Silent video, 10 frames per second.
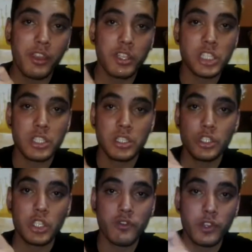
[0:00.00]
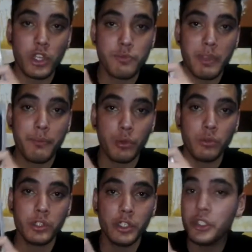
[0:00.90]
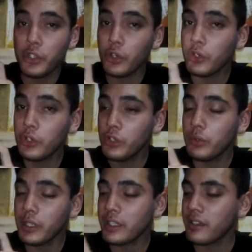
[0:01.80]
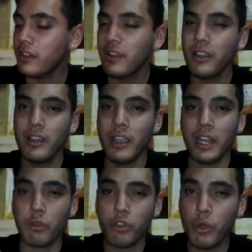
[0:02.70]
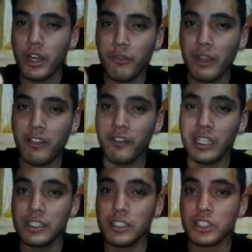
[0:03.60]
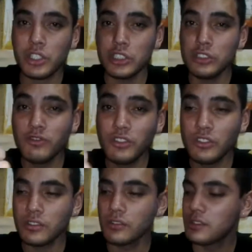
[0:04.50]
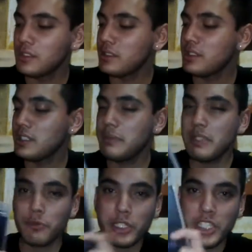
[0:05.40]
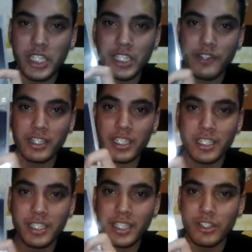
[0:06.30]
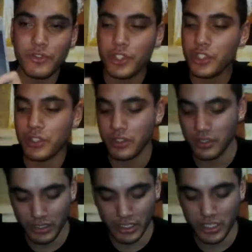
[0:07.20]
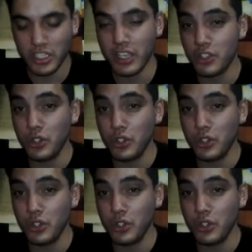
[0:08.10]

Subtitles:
this just for those people. You know who you are. And it was quite expensive getting this, so you better appreciate the fact that I did get this version. Because I